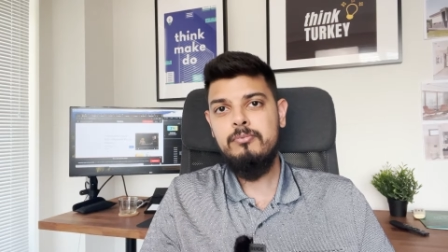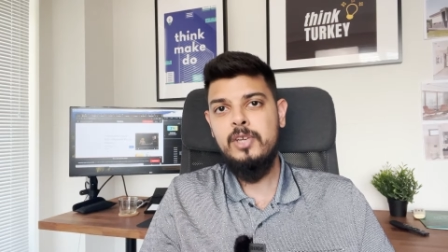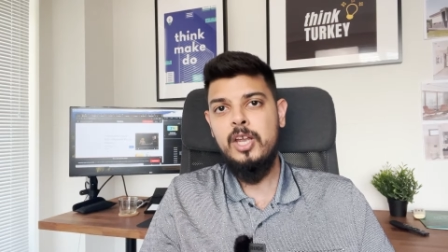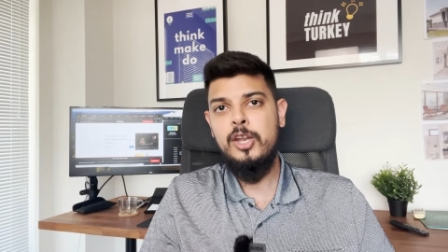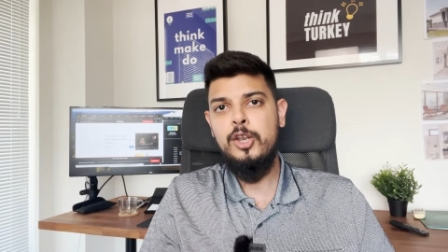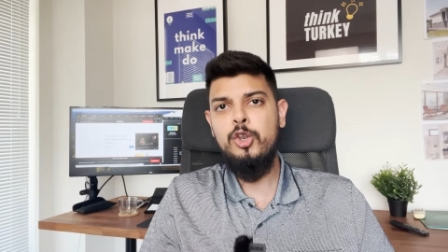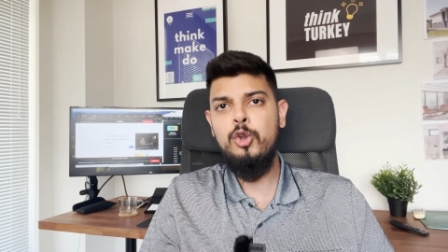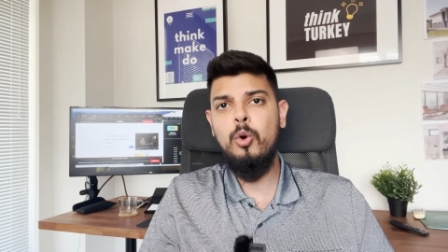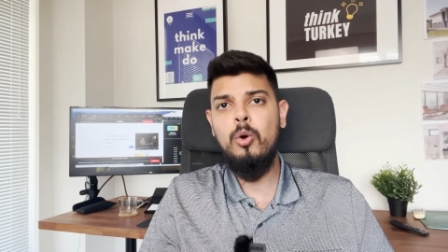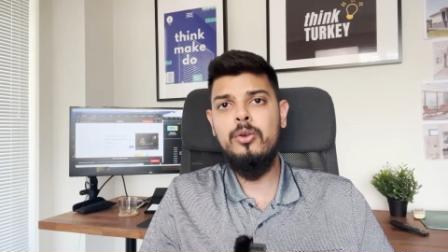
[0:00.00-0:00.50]

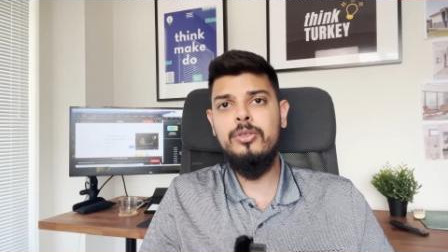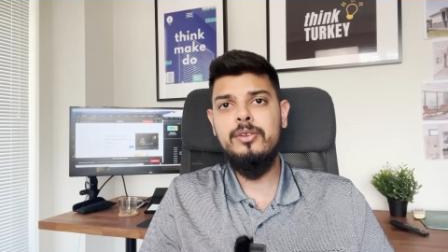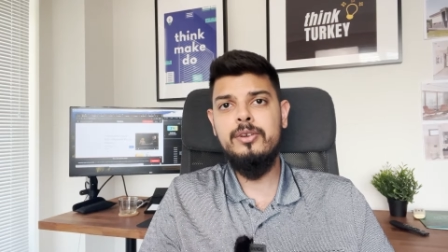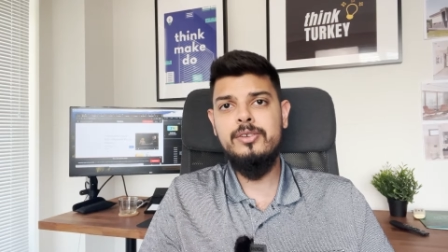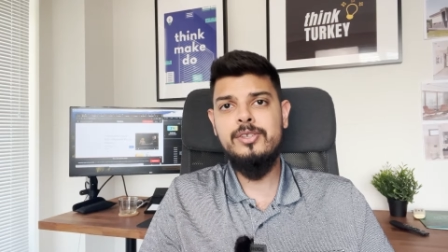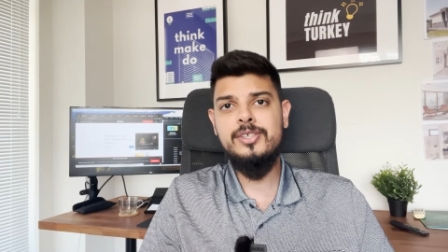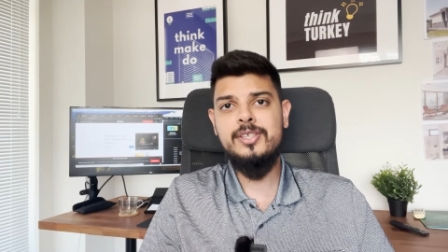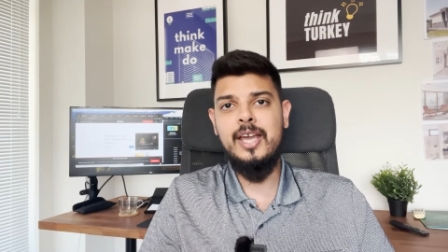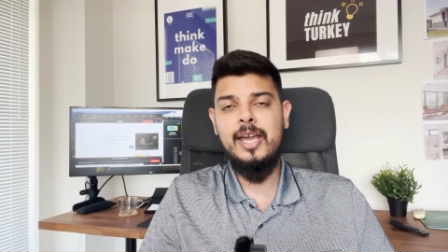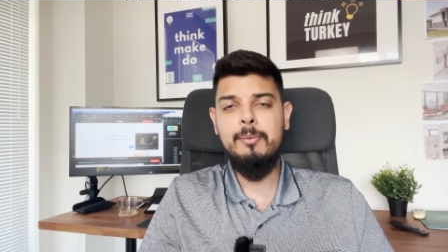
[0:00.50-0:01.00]
northern
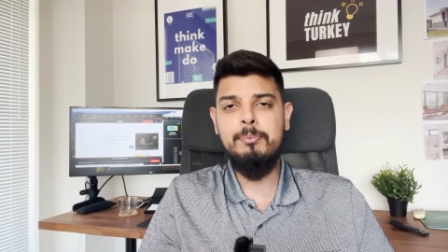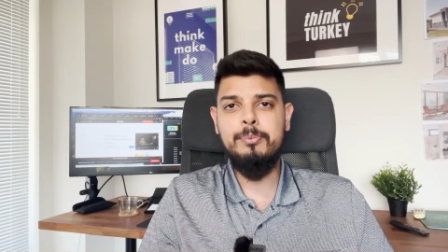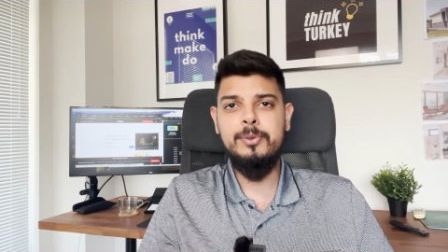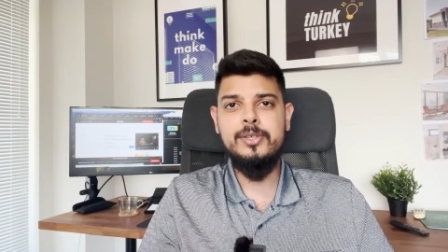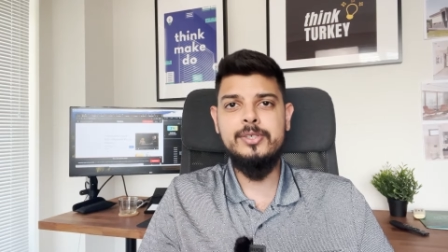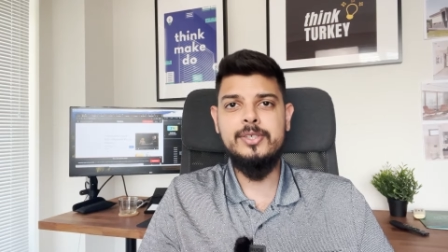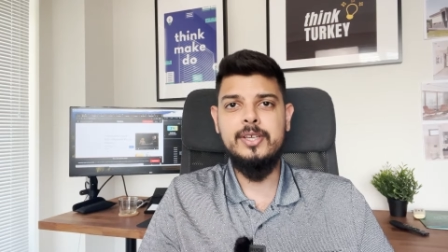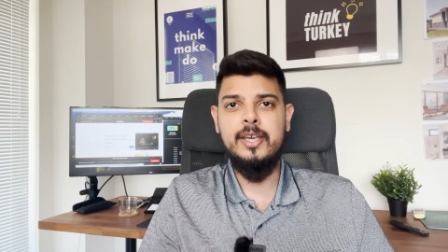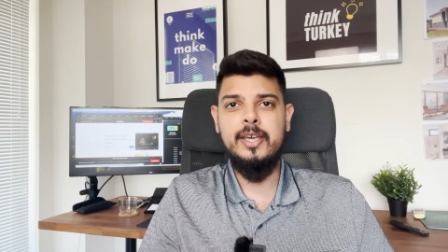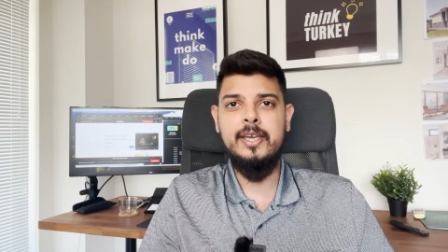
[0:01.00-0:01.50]

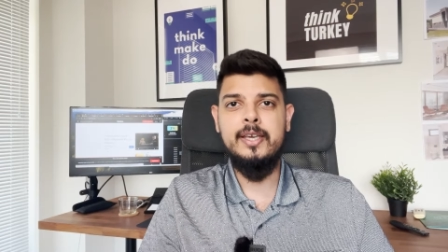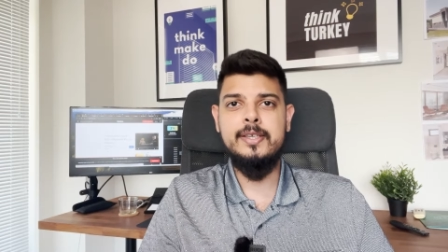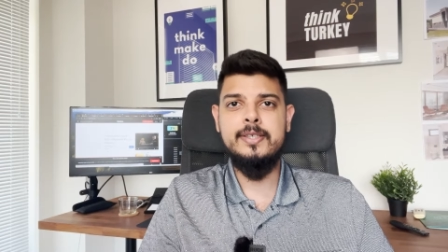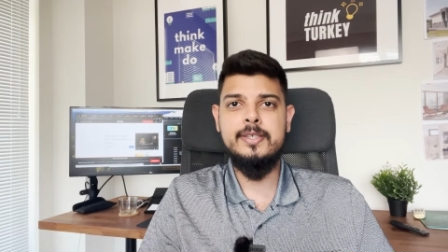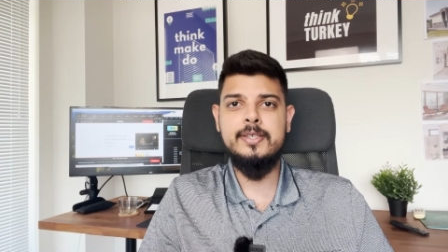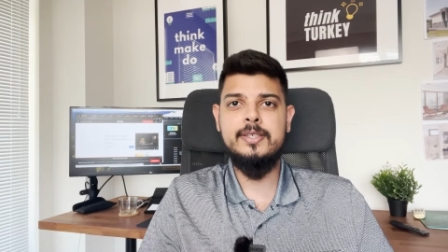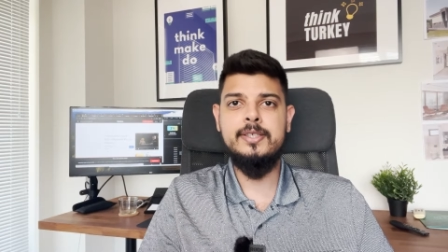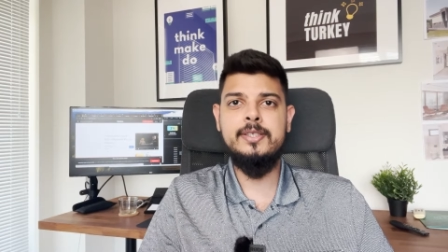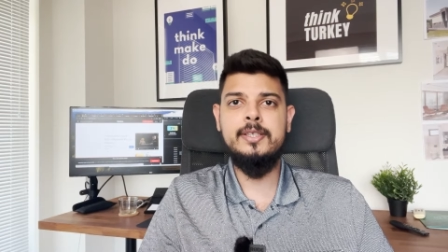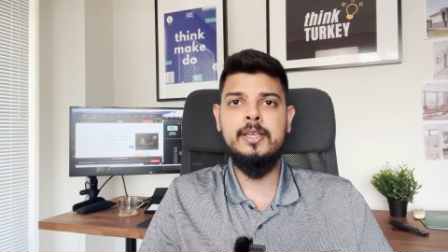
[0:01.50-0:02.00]
Cyprus is
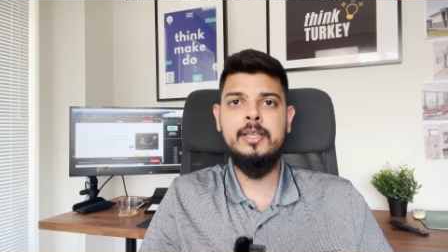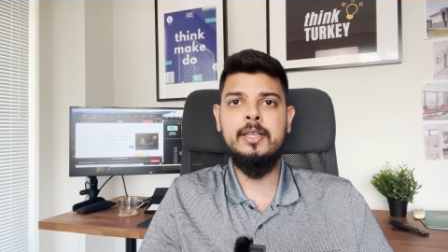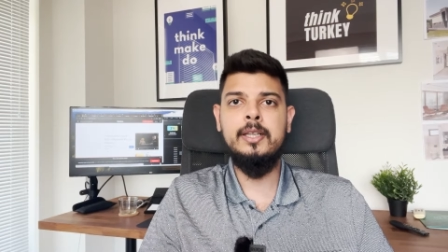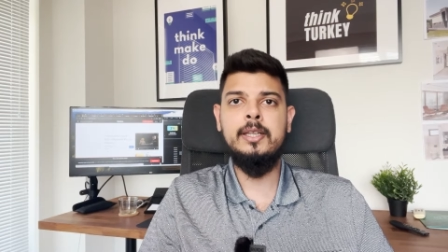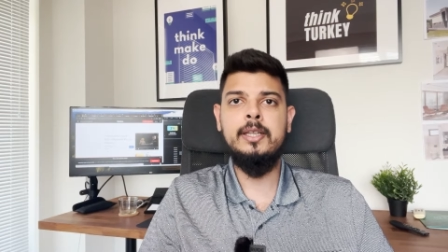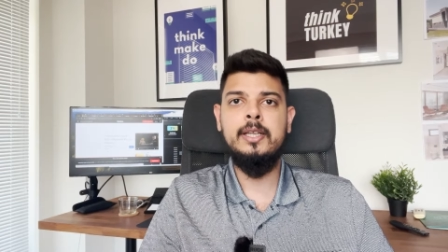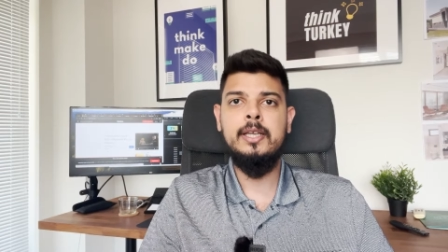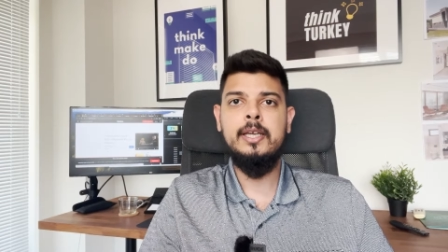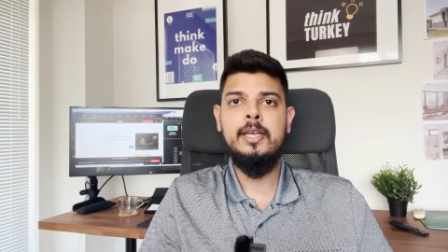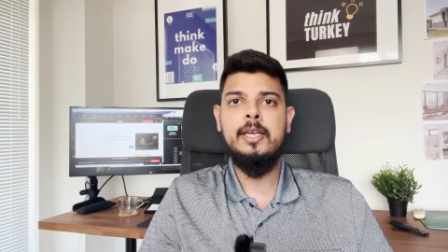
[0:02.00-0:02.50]

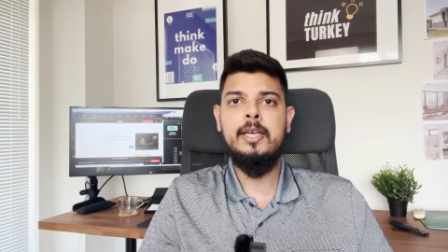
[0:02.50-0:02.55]
still